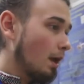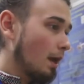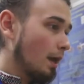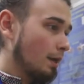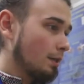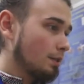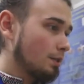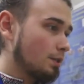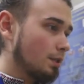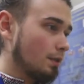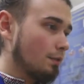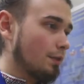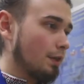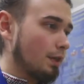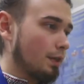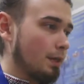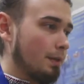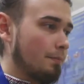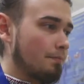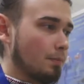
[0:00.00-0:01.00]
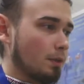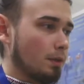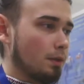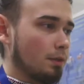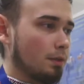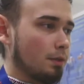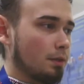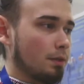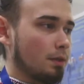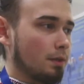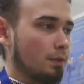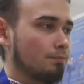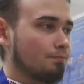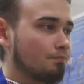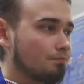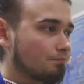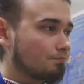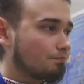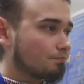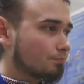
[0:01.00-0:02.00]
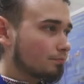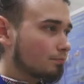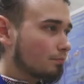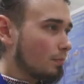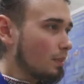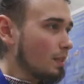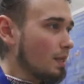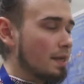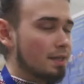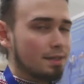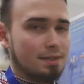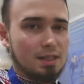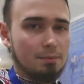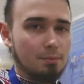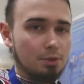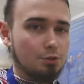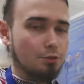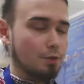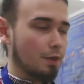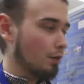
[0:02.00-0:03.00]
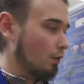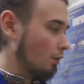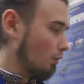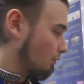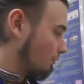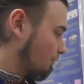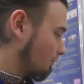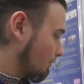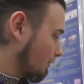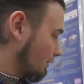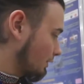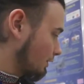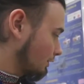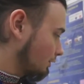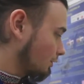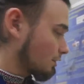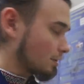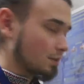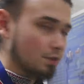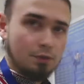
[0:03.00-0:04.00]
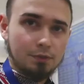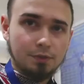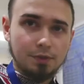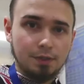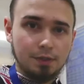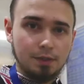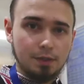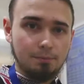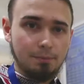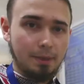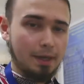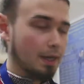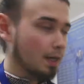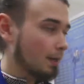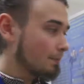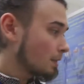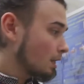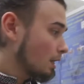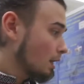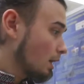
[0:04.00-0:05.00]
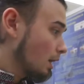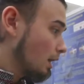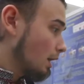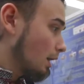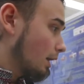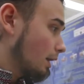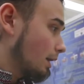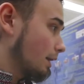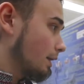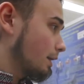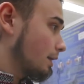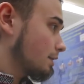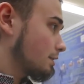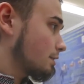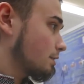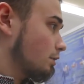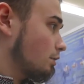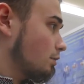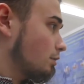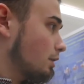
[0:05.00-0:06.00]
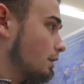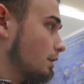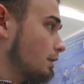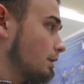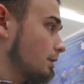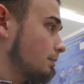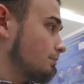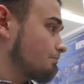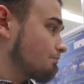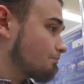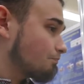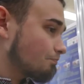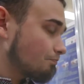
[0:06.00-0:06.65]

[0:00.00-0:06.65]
And the asymmetry of uh, dots on the back. Uh, so um,